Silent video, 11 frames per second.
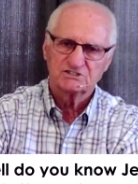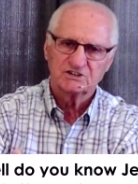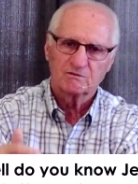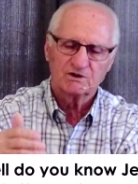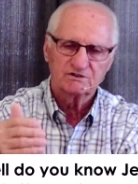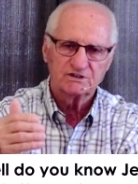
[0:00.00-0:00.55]
I'm
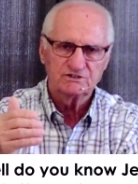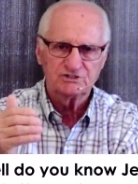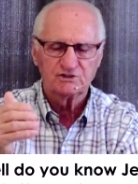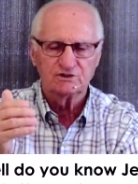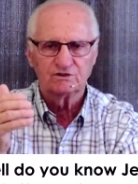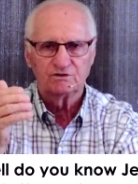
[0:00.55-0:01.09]
going to teach
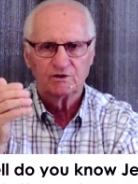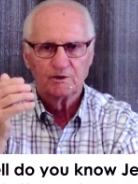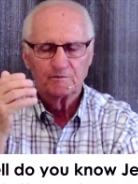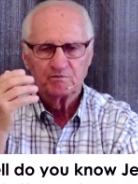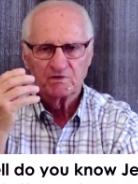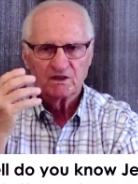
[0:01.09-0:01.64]
you
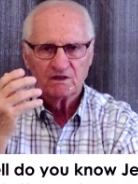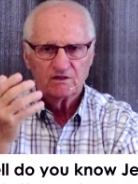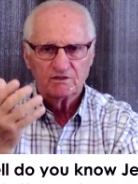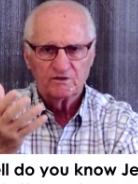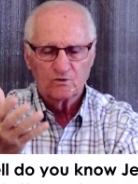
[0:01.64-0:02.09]
the